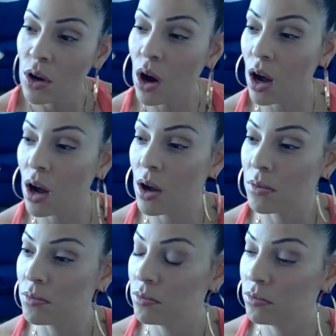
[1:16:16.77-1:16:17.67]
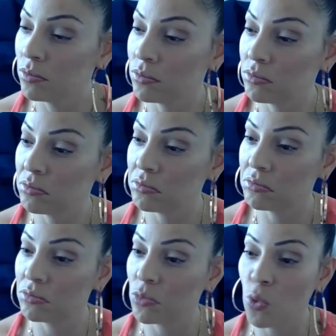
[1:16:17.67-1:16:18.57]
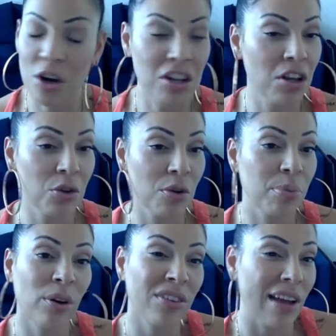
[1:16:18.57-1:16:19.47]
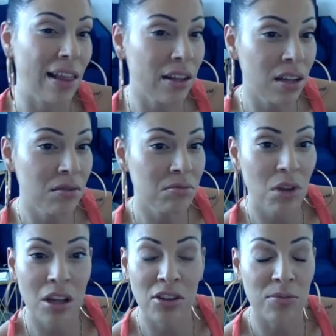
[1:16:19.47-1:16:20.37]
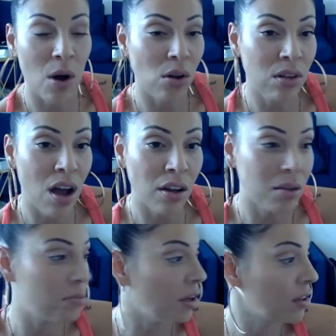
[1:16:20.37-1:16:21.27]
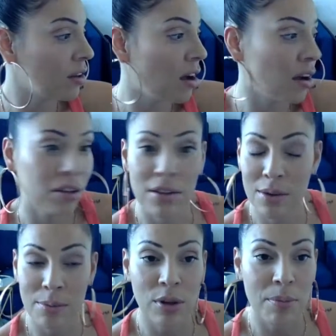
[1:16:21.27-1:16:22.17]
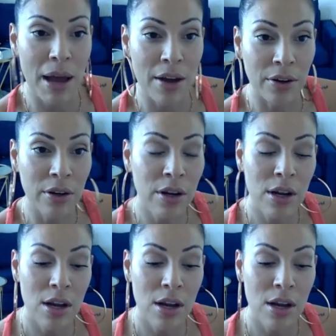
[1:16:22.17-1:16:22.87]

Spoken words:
one another in personality, in small talk and big talk. It doesn't really matter.